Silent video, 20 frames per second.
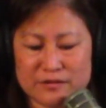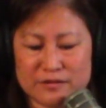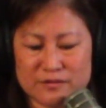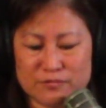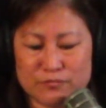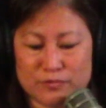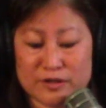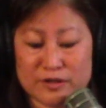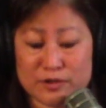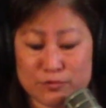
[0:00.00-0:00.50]

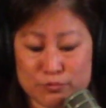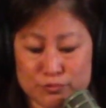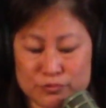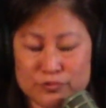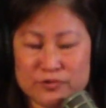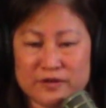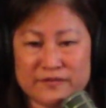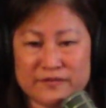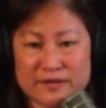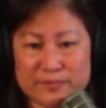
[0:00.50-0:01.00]
where the
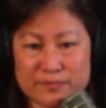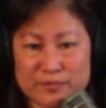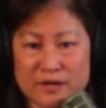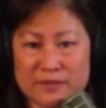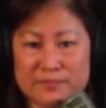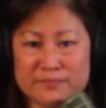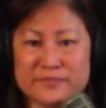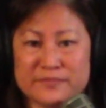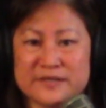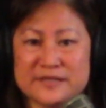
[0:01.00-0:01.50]
root of the
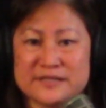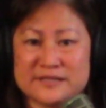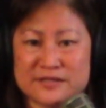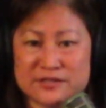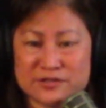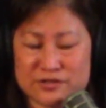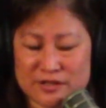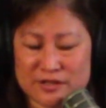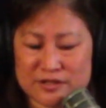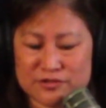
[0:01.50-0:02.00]
problem is
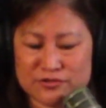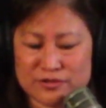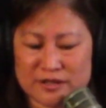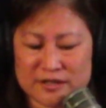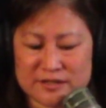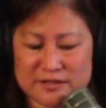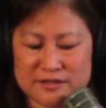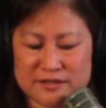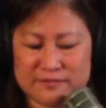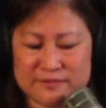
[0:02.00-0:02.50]
and trying
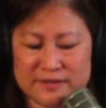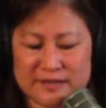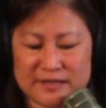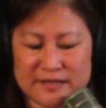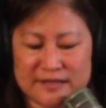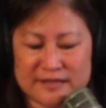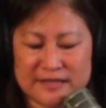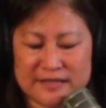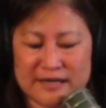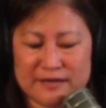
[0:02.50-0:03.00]
to deal with
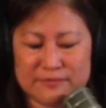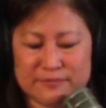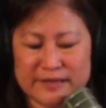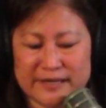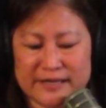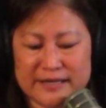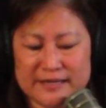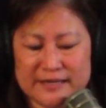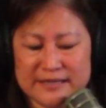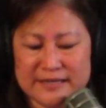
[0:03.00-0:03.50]
it that
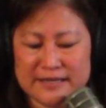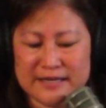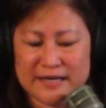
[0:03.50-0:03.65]
way.